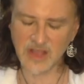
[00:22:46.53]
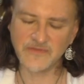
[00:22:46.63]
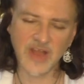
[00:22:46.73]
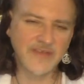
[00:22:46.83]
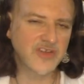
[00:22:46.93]
a
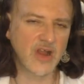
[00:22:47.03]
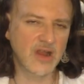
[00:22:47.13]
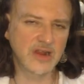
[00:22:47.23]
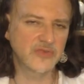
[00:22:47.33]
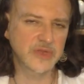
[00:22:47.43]

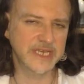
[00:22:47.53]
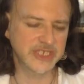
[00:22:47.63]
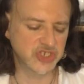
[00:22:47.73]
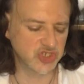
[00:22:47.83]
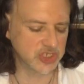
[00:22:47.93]
5-card
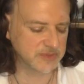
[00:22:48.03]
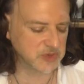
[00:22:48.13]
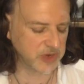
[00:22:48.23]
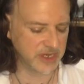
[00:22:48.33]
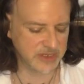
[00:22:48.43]
relationship
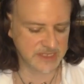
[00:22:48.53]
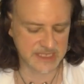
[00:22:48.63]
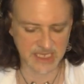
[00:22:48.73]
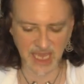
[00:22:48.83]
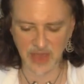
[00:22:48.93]
spread. You'll
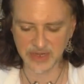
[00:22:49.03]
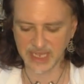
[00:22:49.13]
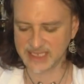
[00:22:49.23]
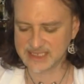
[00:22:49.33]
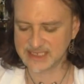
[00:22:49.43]
see how
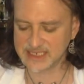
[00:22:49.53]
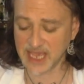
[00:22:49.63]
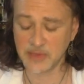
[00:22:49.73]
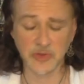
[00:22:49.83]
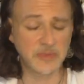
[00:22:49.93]
it hits the
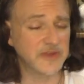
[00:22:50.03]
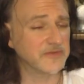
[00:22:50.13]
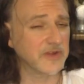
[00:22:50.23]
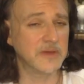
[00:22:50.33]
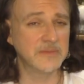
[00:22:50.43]
table, but
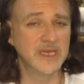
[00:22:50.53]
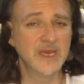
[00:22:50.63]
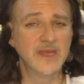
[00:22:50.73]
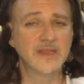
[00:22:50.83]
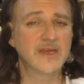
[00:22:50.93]
from
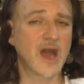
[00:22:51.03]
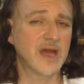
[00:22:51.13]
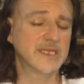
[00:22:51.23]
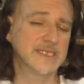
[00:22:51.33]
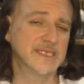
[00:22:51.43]
the
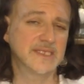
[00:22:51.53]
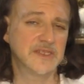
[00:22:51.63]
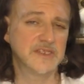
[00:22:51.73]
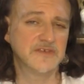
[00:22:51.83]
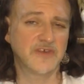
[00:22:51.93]
goddesses,
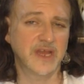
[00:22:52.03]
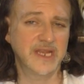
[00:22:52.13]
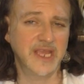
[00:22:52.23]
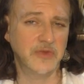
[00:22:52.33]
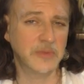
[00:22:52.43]
the
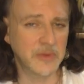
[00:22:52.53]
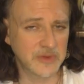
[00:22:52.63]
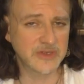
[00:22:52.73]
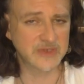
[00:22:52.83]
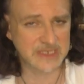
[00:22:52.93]
divine yin.
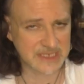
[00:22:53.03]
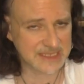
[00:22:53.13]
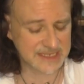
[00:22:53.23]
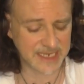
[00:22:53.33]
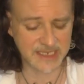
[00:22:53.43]
Remember, there's an
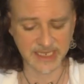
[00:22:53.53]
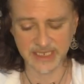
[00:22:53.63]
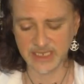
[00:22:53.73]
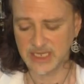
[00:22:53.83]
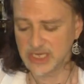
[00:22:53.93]

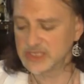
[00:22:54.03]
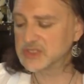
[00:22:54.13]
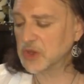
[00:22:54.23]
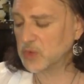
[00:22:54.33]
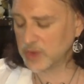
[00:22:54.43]
extended,
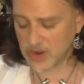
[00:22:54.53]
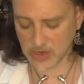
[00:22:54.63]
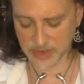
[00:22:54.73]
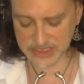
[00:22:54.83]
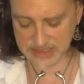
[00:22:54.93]
so we are
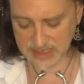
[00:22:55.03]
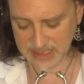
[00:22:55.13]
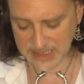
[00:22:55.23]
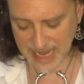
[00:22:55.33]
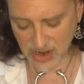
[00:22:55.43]
going to
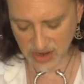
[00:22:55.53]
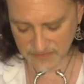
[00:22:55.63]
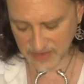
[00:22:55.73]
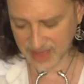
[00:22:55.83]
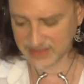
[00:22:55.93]

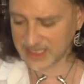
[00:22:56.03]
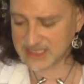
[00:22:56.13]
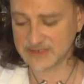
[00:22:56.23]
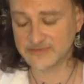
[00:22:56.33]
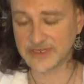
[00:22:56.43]
clarify
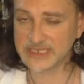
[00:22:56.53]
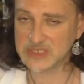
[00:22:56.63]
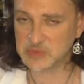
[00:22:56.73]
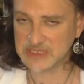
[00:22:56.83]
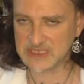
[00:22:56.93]
these in a very
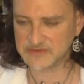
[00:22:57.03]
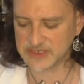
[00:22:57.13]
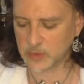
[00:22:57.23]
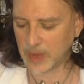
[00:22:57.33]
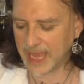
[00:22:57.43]

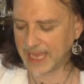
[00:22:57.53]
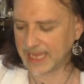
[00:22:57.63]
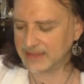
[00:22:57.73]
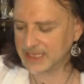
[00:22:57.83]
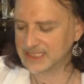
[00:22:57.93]
specific way
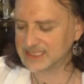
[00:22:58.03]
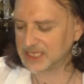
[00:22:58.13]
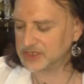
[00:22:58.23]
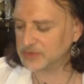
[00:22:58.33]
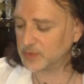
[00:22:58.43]
in the
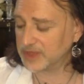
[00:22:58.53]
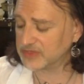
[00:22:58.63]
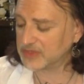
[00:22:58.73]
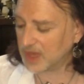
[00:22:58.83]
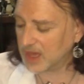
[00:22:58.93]
extended
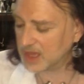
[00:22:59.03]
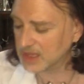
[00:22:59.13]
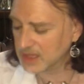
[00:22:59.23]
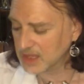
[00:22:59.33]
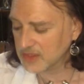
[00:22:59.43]
with
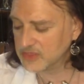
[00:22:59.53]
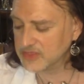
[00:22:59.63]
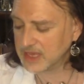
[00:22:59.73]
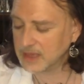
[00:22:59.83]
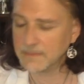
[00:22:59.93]

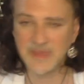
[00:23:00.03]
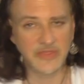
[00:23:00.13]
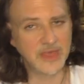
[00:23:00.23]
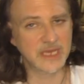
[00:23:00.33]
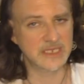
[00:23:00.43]
the
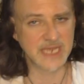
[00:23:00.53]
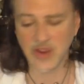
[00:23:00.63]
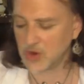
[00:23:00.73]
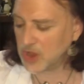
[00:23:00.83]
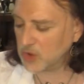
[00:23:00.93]
mythic
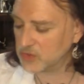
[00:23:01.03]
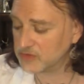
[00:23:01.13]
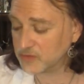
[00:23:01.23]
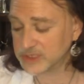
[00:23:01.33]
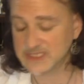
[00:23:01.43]
tarot,
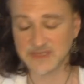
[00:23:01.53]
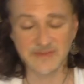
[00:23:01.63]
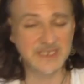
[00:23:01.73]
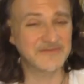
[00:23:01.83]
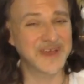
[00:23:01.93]
the voices
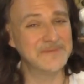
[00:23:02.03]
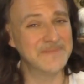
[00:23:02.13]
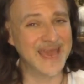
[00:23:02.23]
of the divine